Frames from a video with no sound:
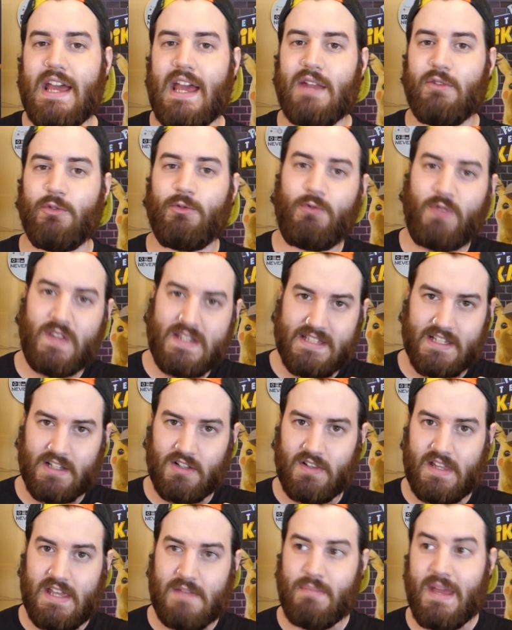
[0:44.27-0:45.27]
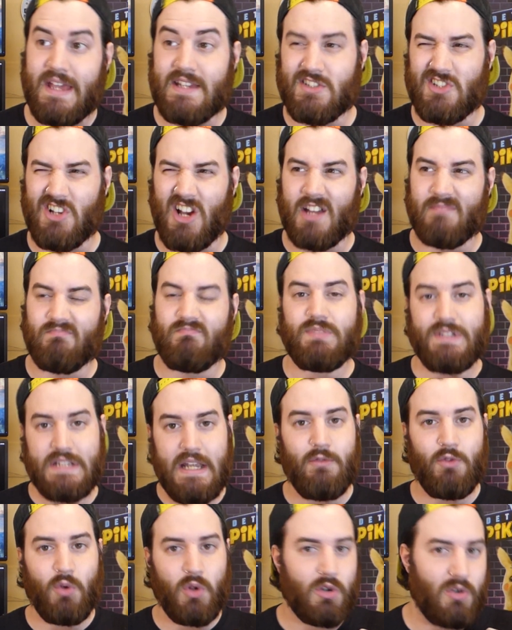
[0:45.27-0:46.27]
and physically based on
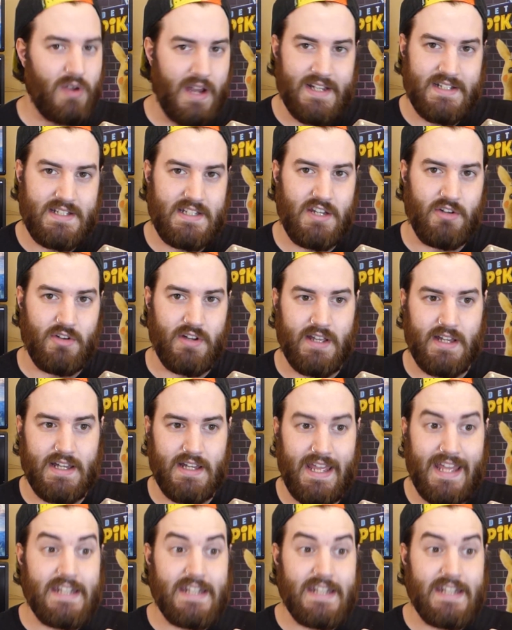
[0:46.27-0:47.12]
several criteria.